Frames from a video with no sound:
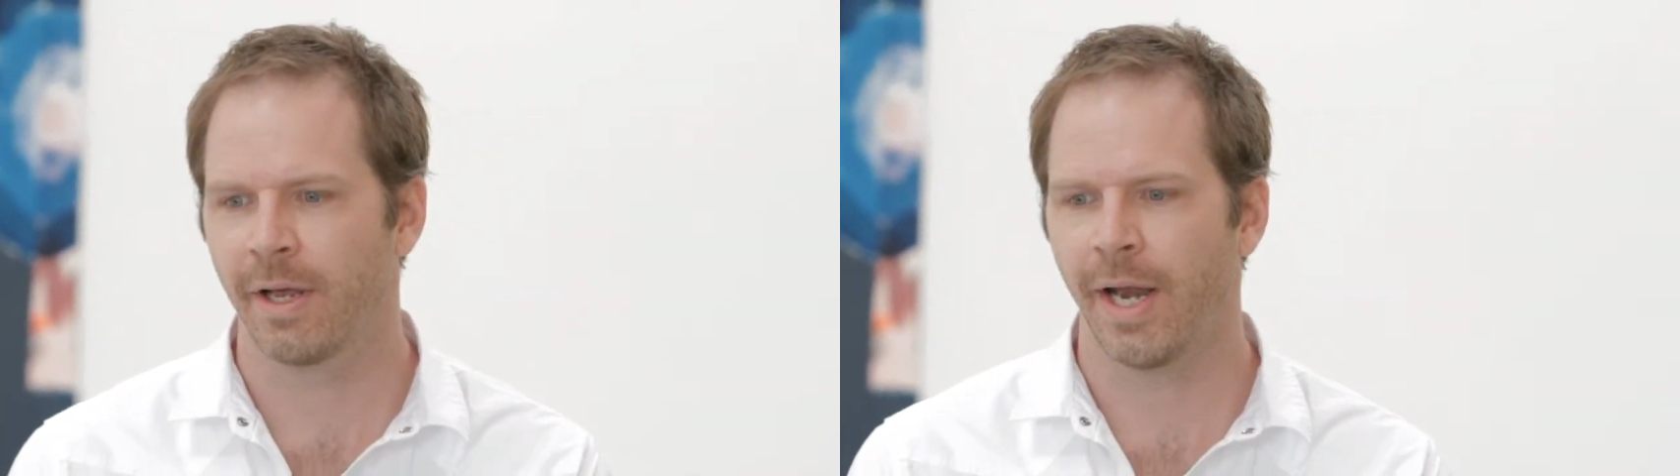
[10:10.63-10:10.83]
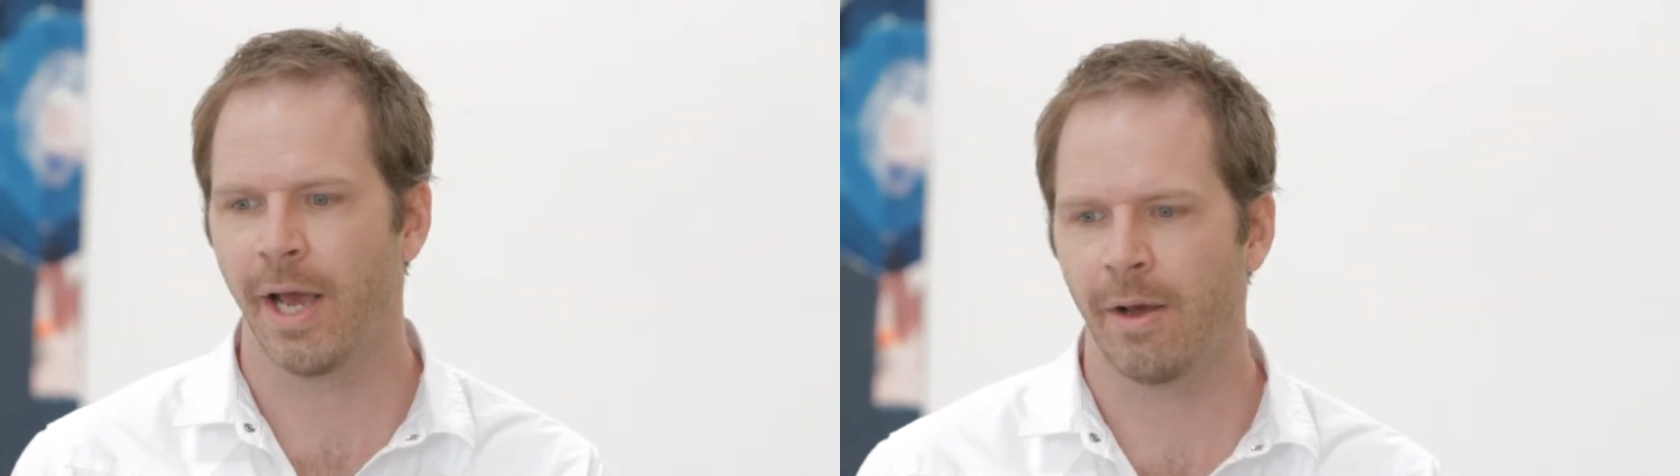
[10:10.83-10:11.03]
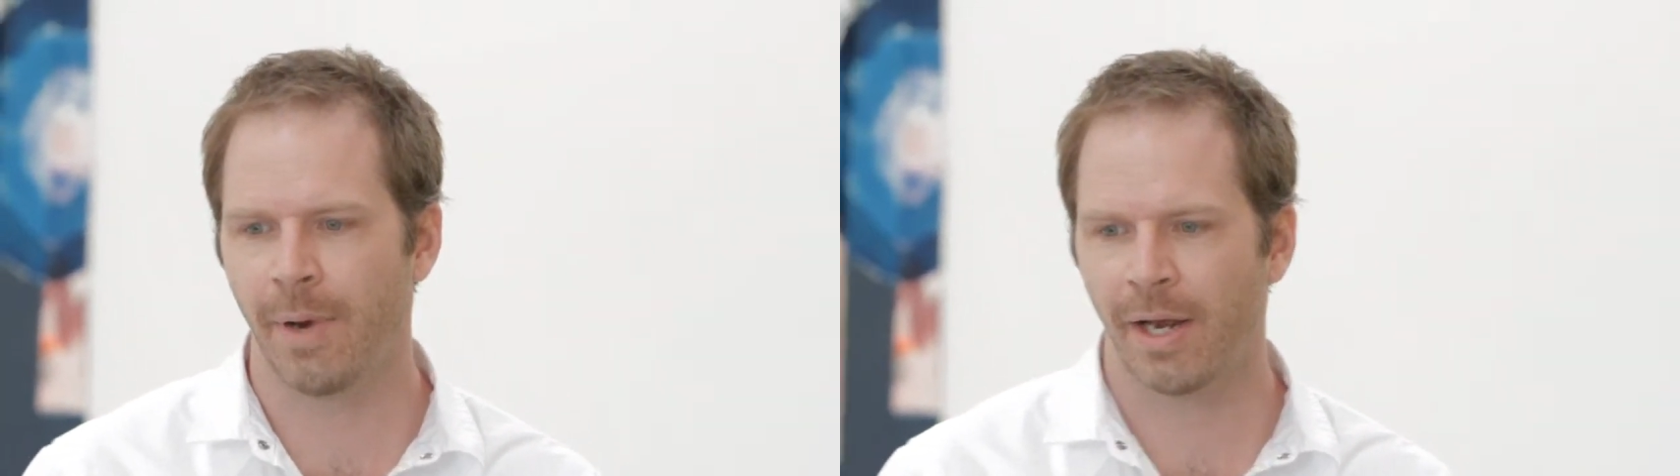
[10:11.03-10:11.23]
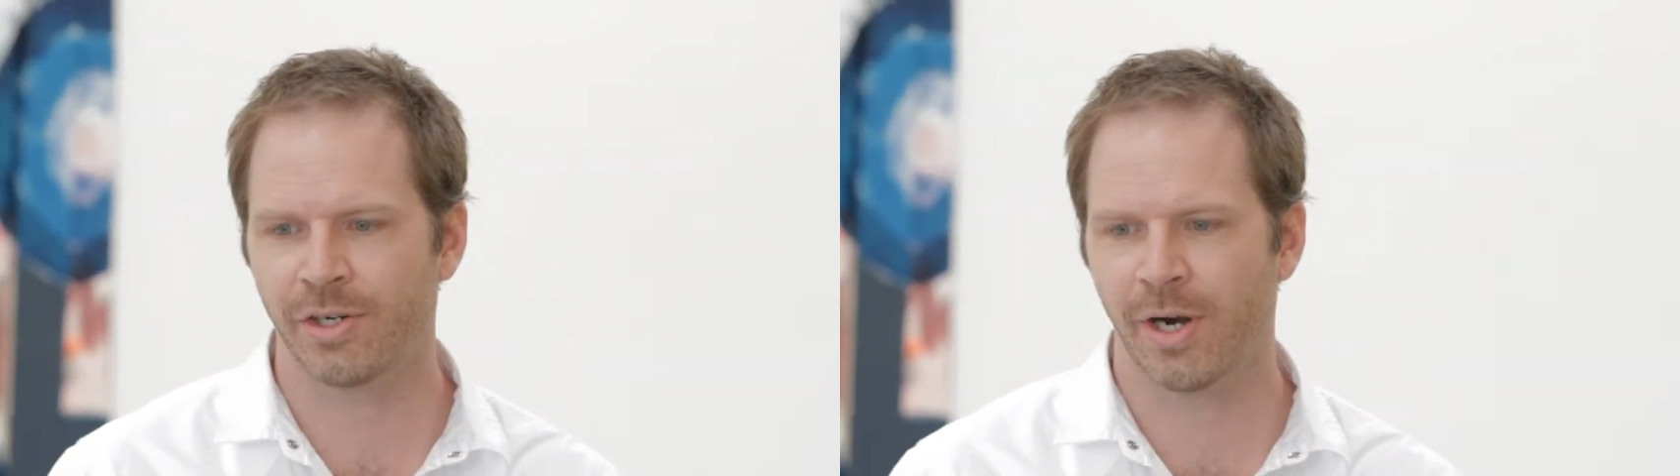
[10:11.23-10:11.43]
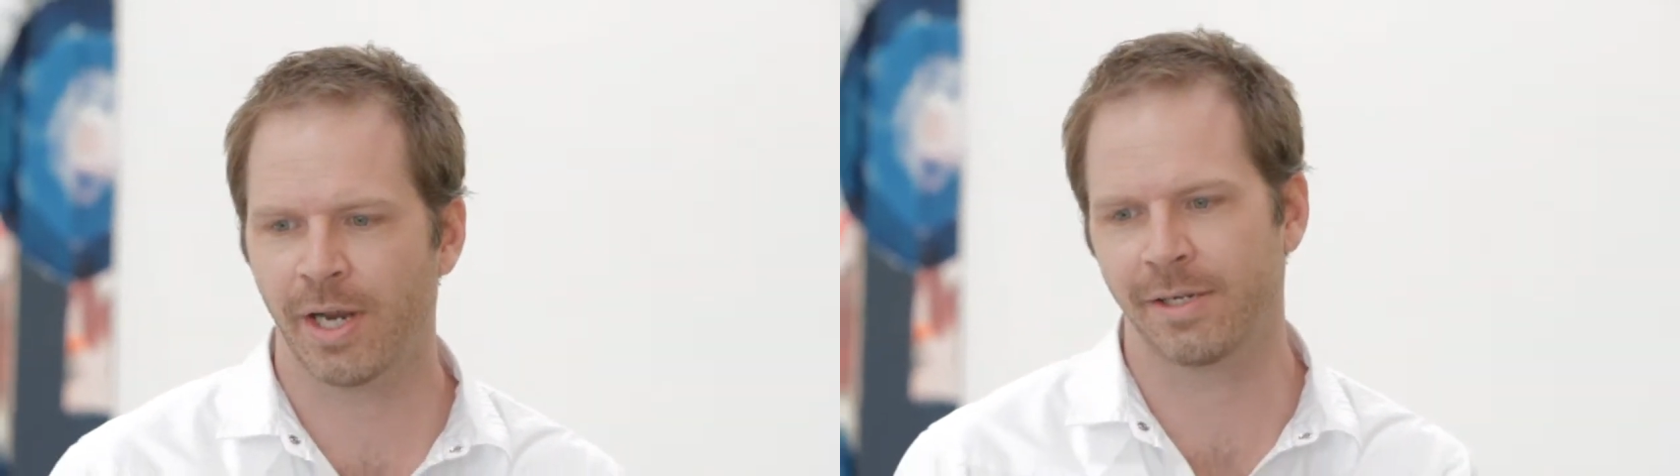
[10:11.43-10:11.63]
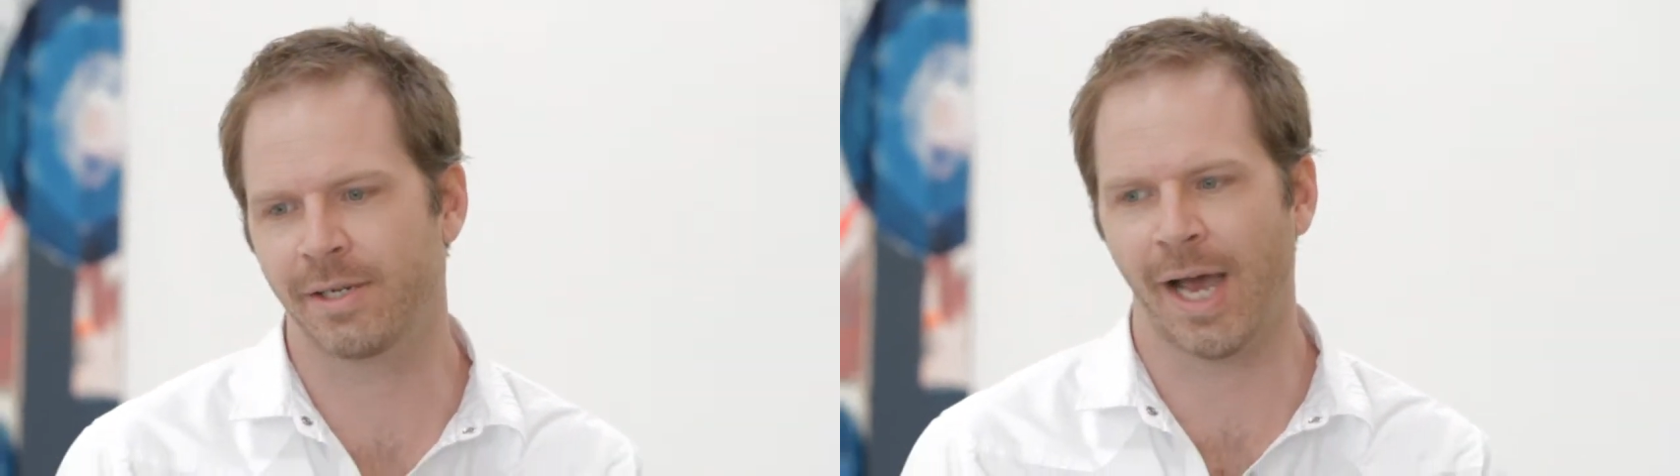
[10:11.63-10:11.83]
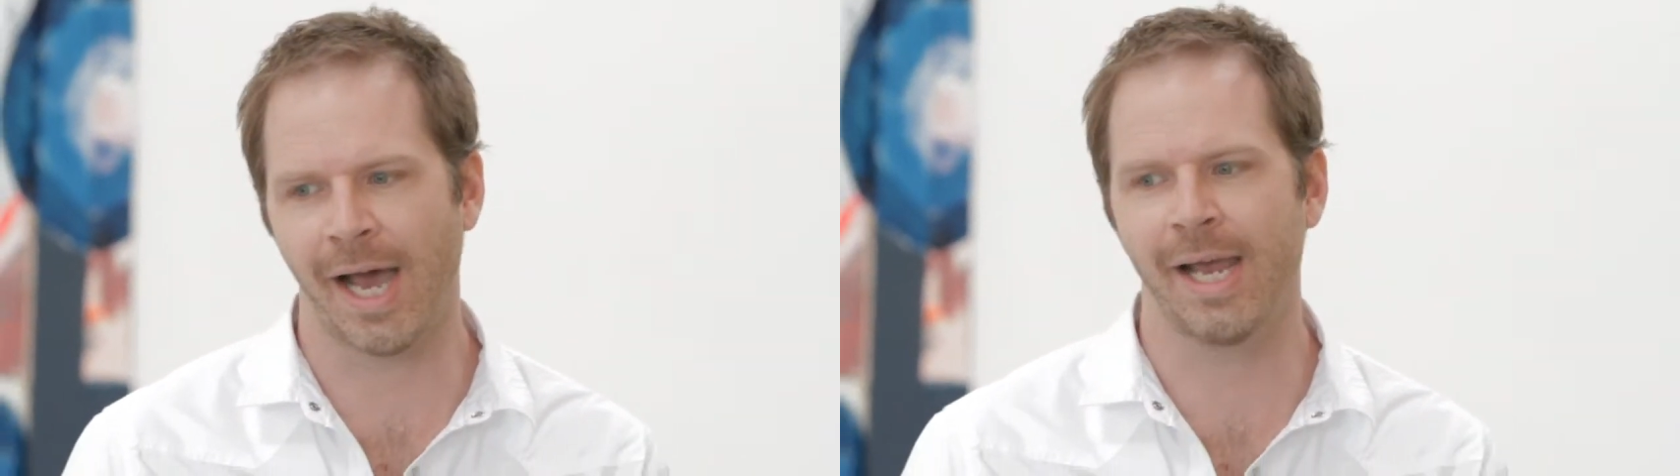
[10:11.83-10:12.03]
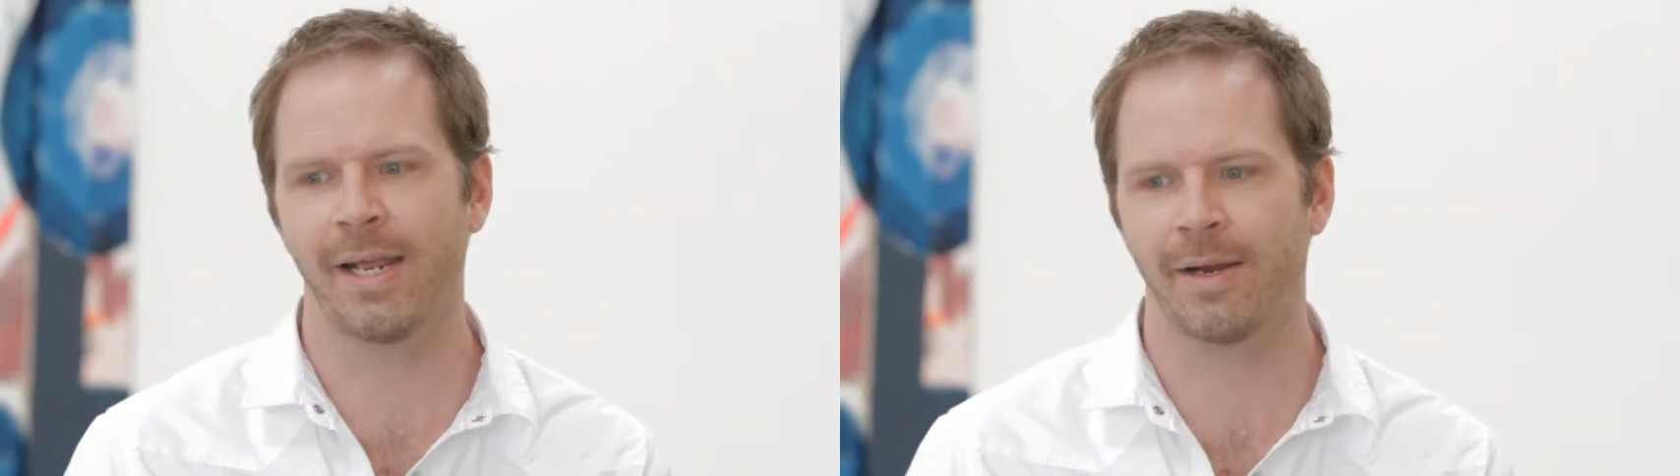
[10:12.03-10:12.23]
Now I'm not trying to
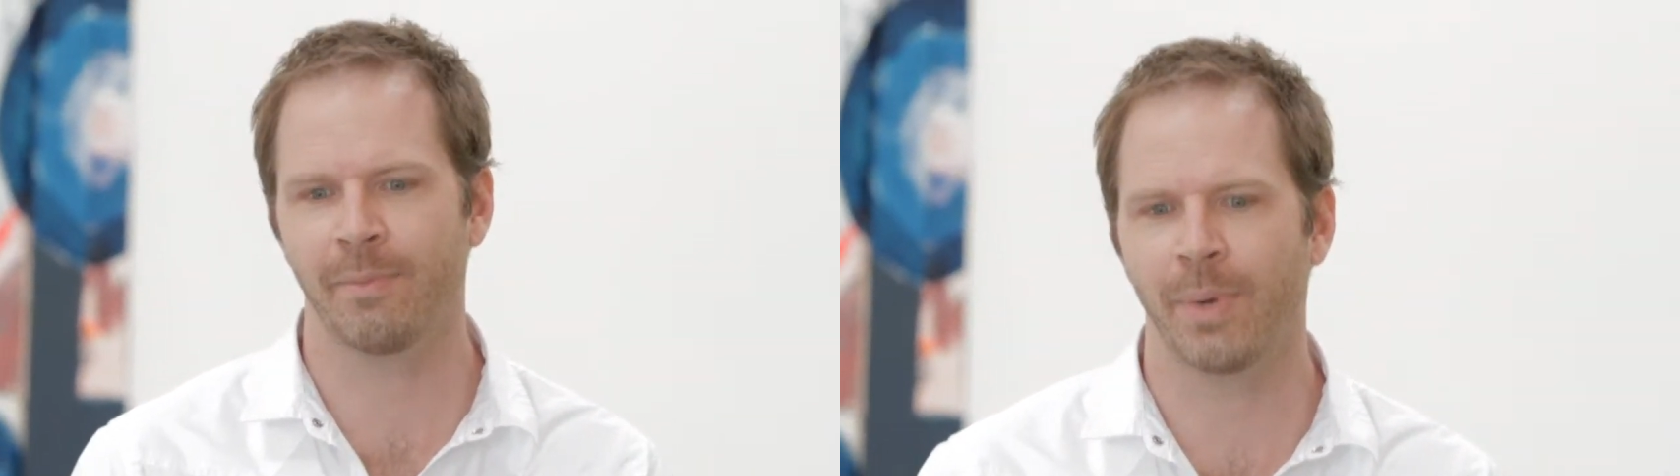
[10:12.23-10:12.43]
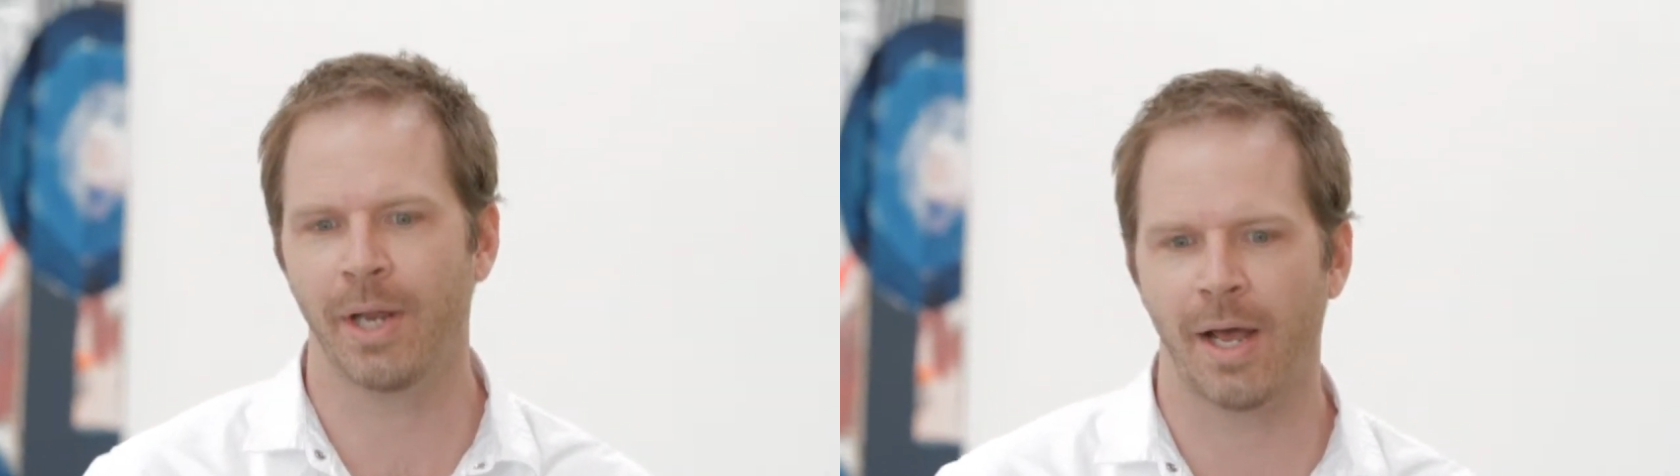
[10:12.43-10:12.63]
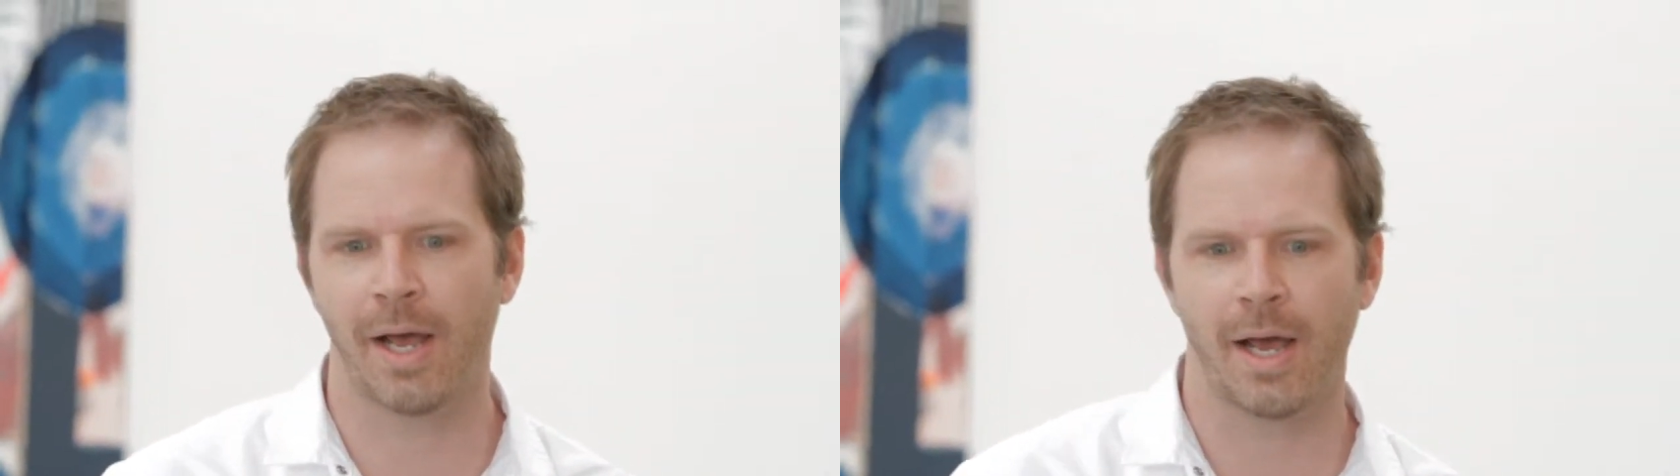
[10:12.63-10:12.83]
hide it, but